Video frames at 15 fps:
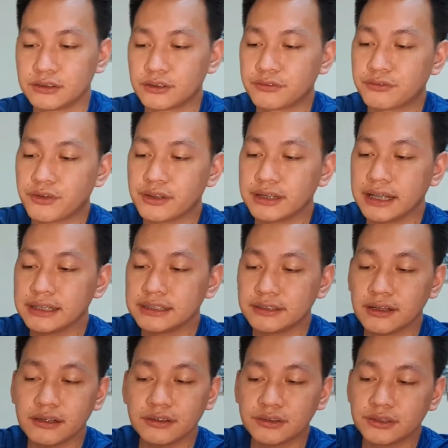So for the
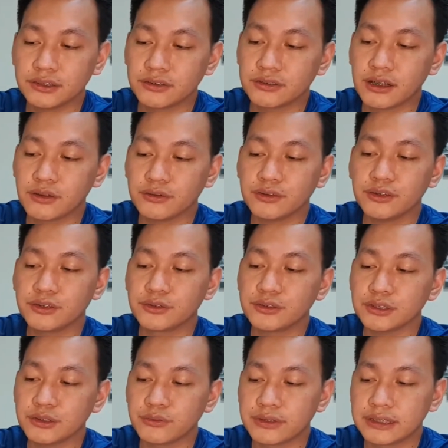instructions on how to
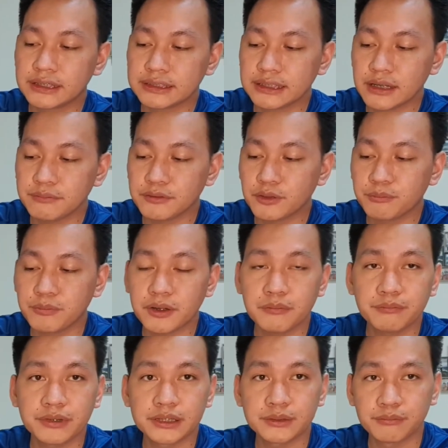use, you just have to
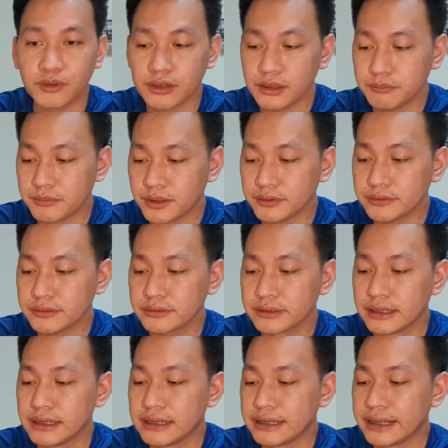pump a small amount
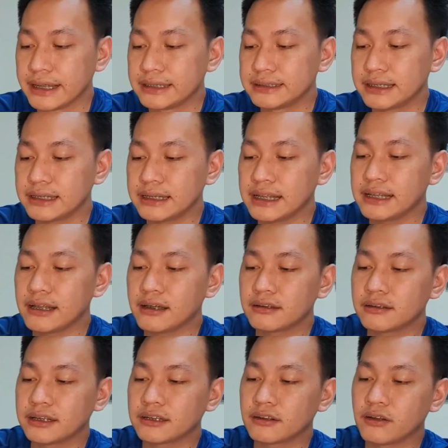and gently
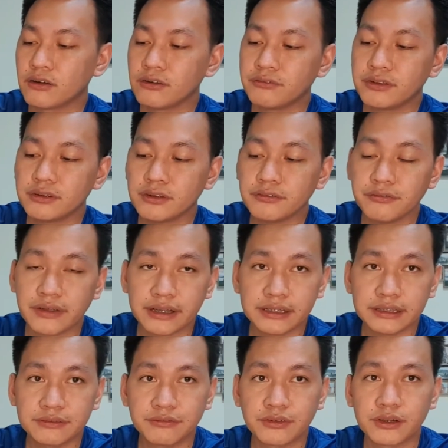lather it all over your
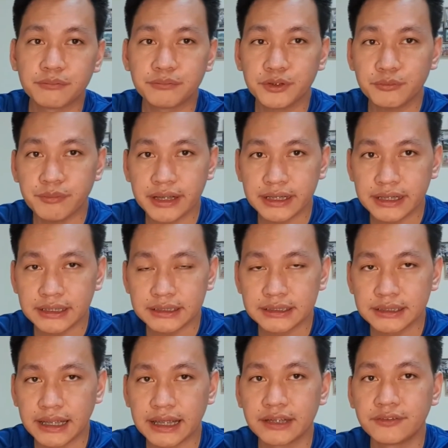face for a few
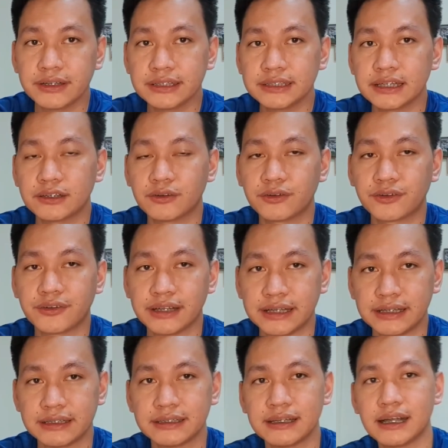minutes and rinse it thoroughly.
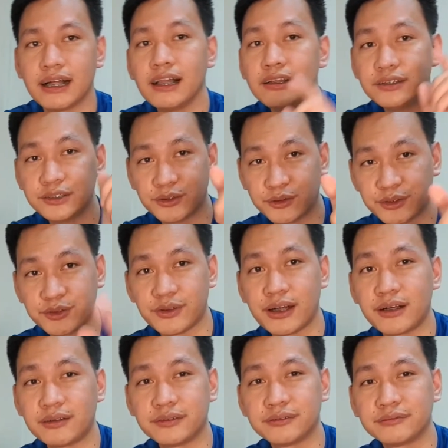I'll show you
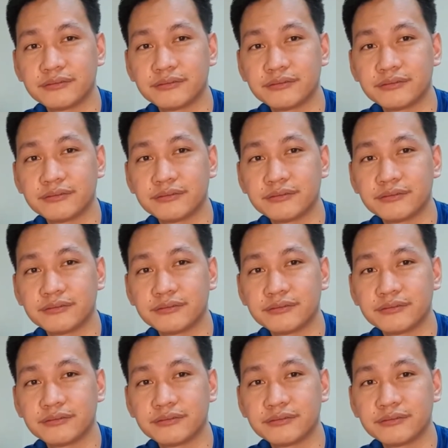how.